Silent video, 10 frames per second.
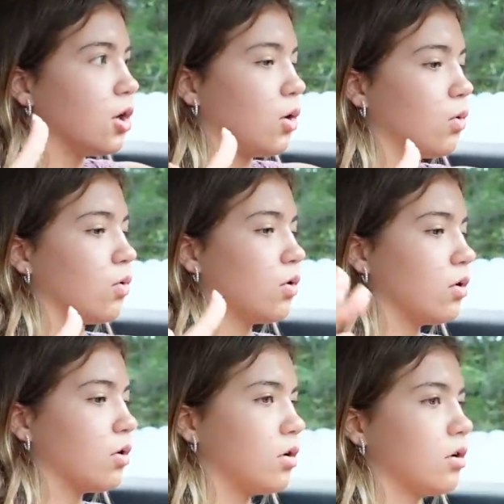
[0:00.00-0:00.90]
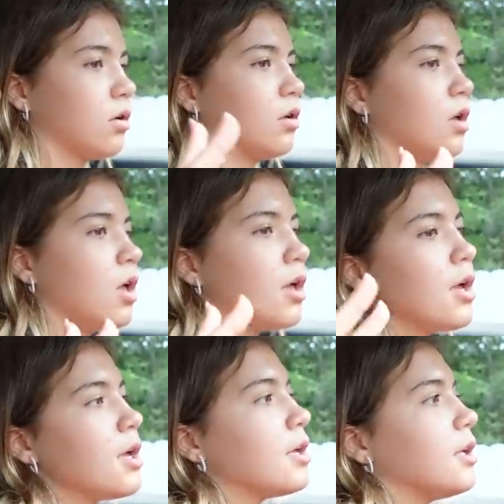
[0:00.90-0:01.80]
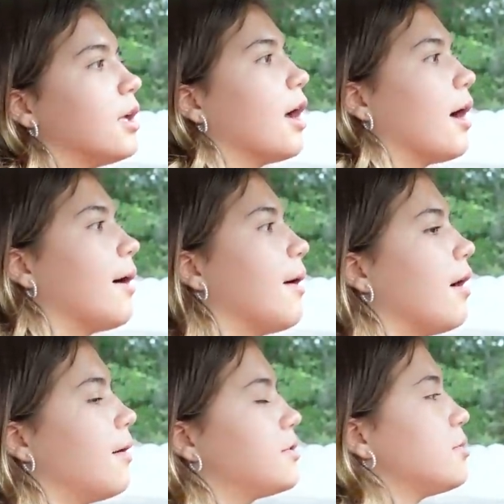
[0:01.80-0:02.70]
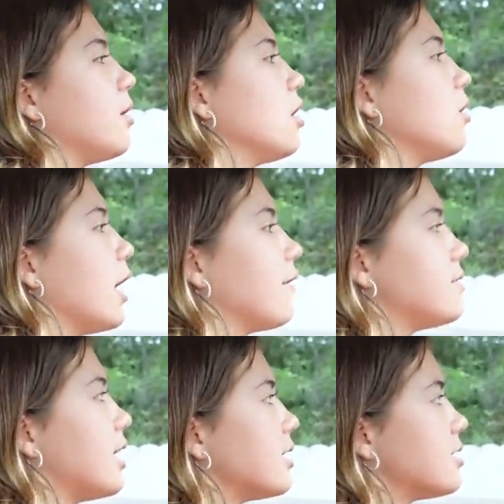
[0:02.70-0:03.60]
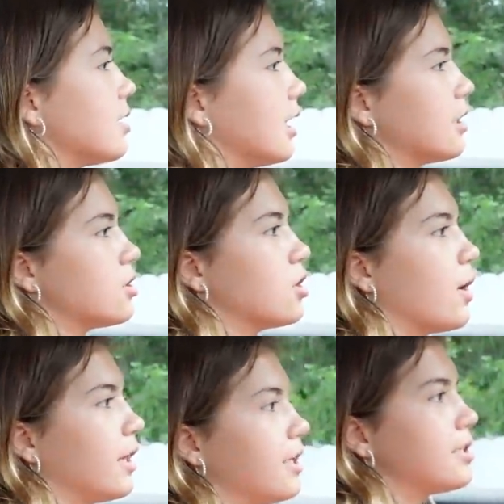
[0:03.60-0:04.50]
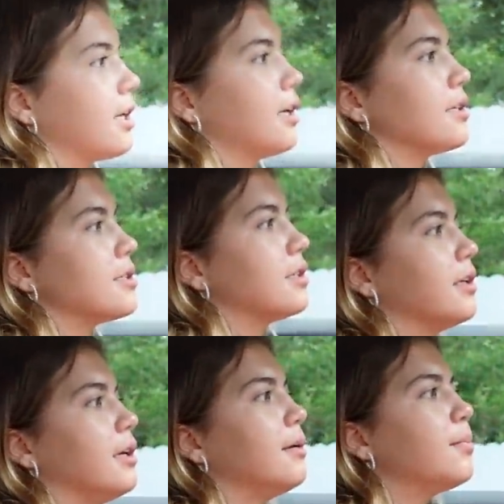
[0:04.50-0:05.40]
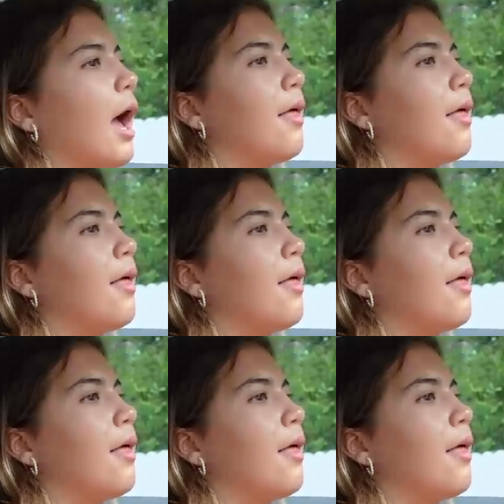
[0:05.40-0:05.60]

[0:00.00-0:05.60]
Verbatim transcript: Thursday and Friday. Yeah, tomorrow I have testing, so at least I get to sleep.